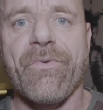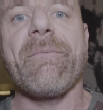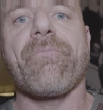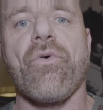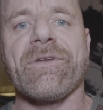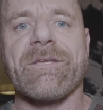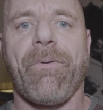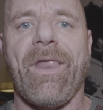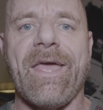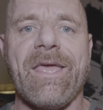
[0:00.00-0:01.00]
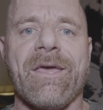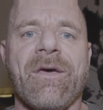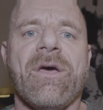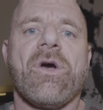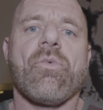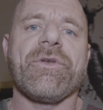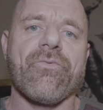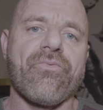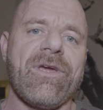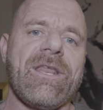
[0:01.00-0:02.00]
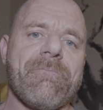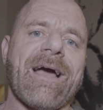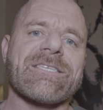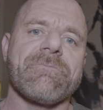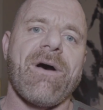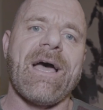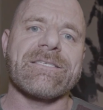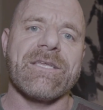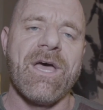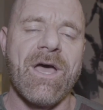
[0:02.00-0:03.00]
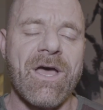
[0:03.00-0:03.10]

being brought into play when you're really maximizing